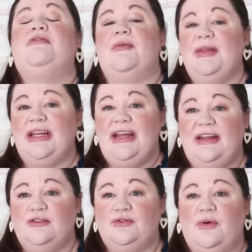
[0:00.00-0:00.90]
from the
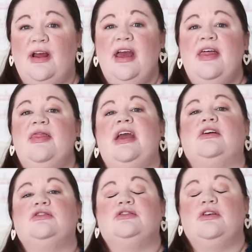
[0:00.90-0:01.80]
Container Store. They
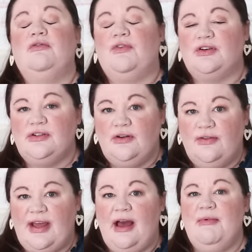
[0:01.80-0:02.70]
are so versatile.
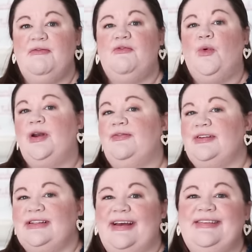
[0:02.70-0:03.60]
They come in 4
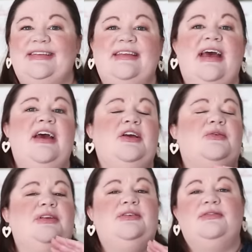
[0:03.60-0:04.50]
different sizes. You
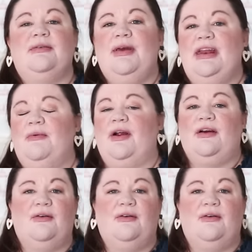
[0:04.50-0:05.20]
can use them anywhere: